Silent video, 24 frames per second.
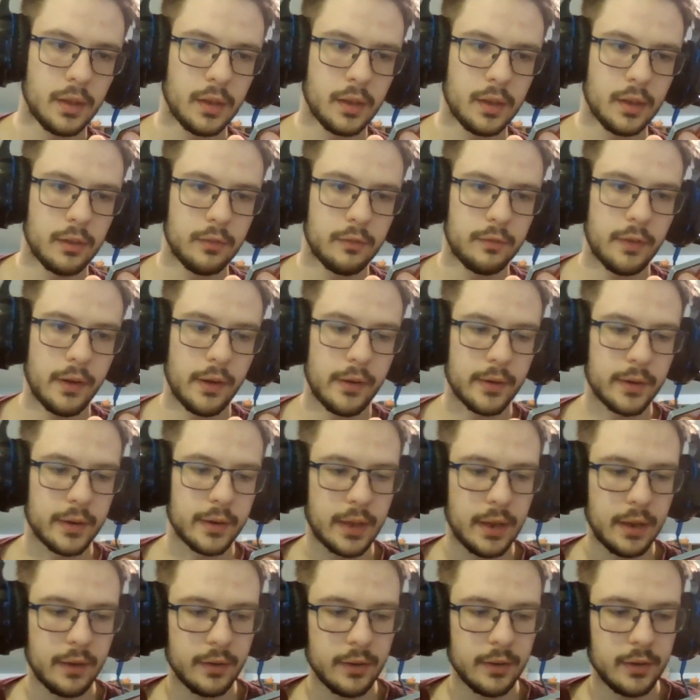Fiery
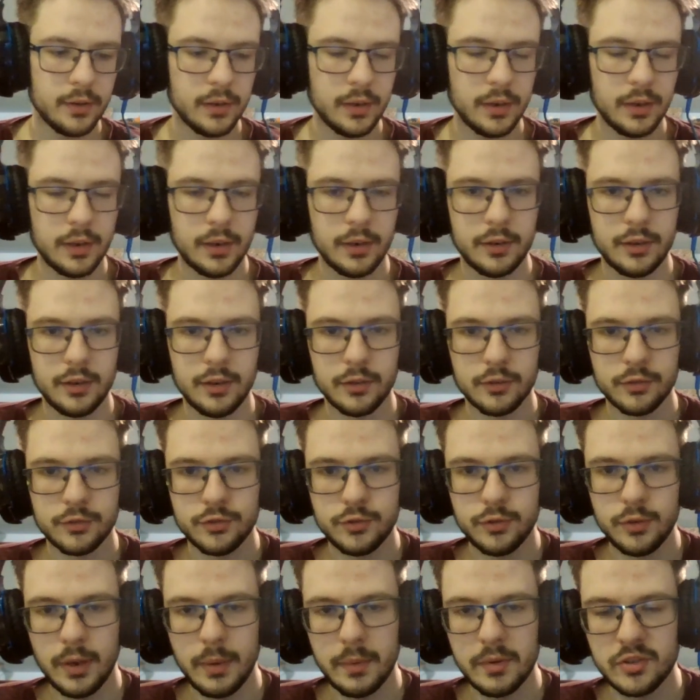Cannon, it deals 2
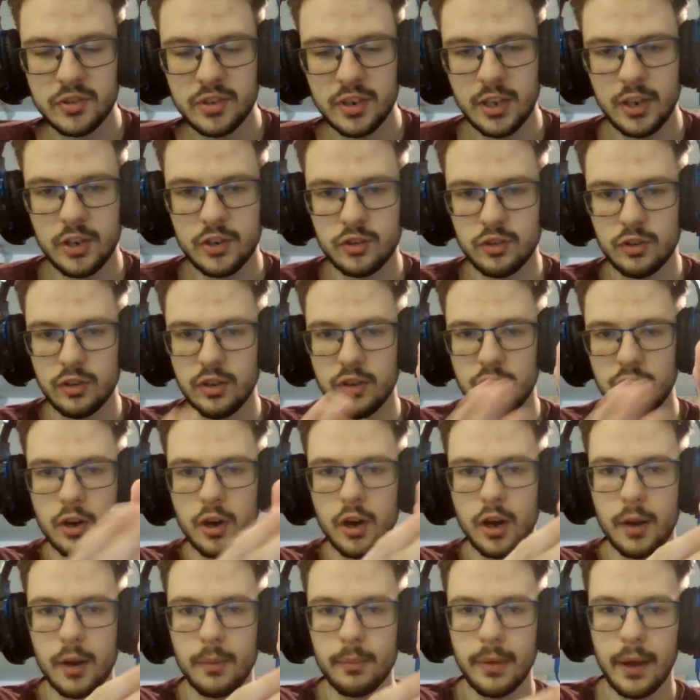damage to each
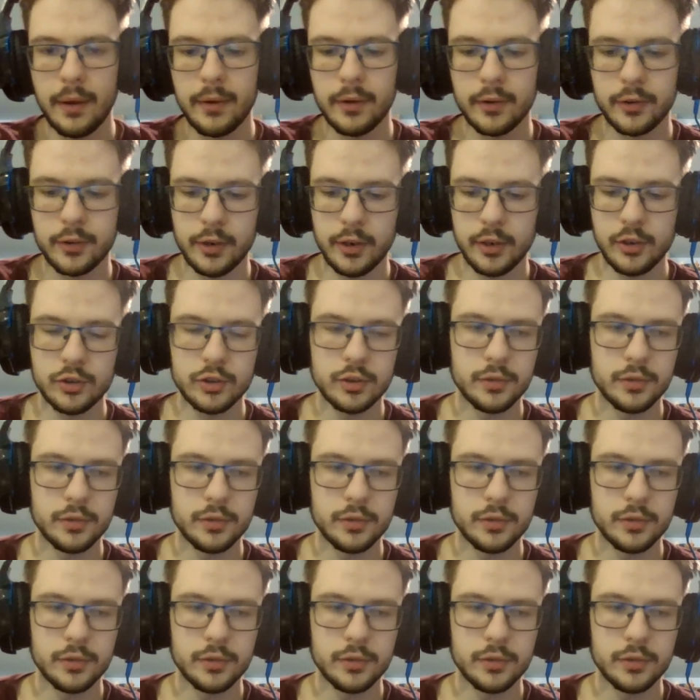non-pirate creature.